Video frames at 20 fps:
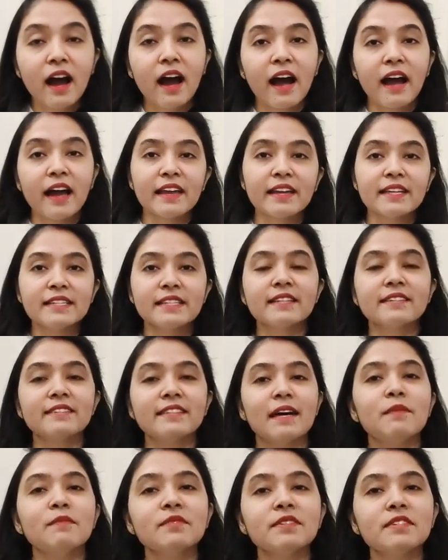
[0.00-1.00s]
IIT
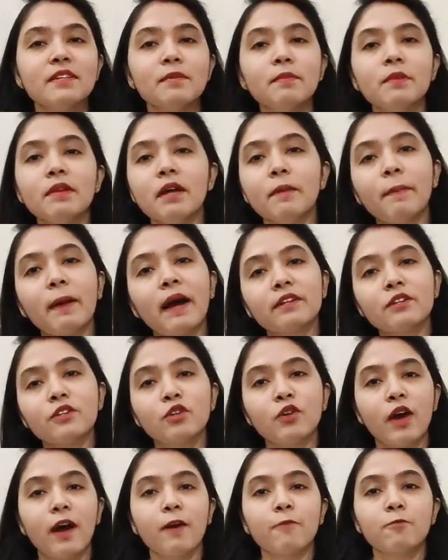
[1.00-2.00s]
exams. A similar pattern
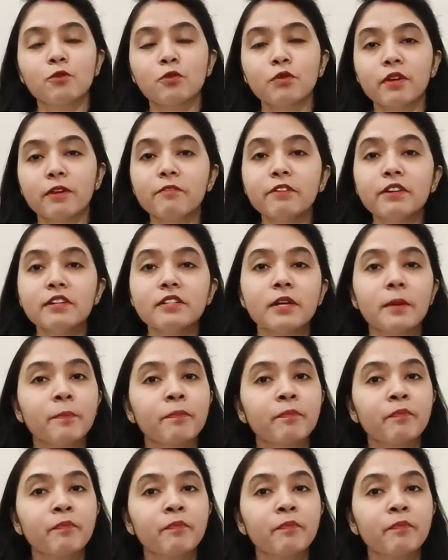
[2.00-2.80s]
you have to give it,